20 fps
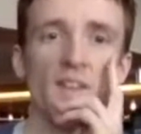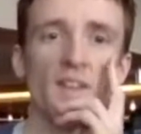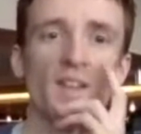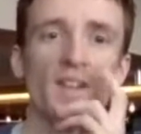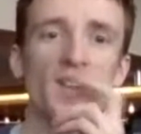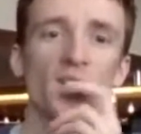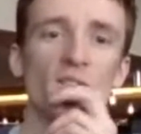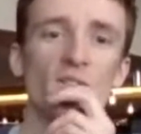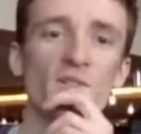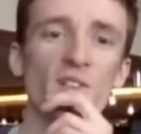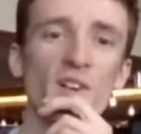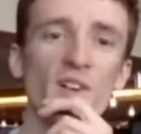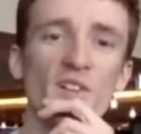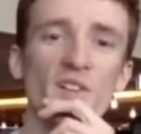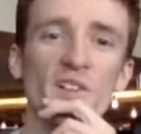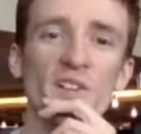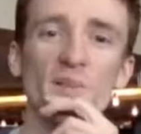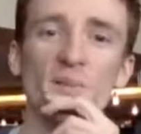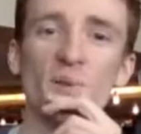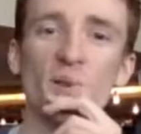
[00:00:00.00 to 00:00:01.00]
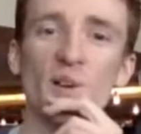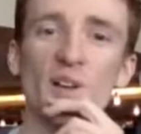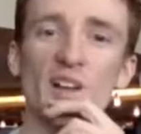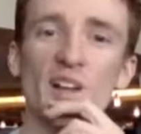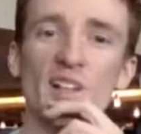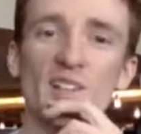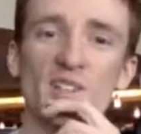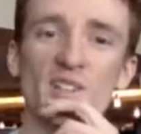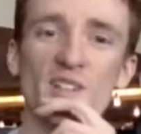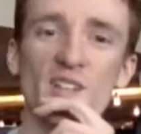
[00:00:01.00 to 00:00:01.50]
They could have found a more
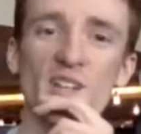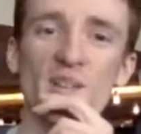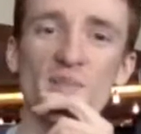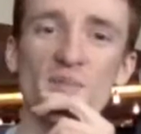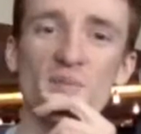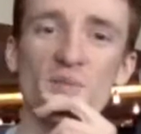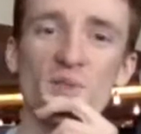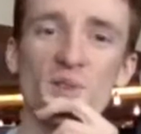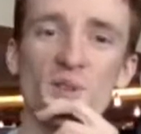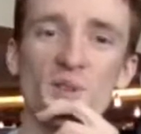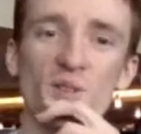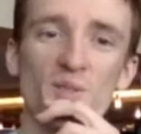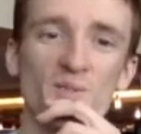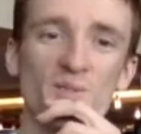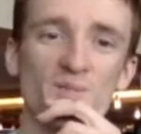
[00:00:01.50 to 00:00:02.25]
catchy name for it.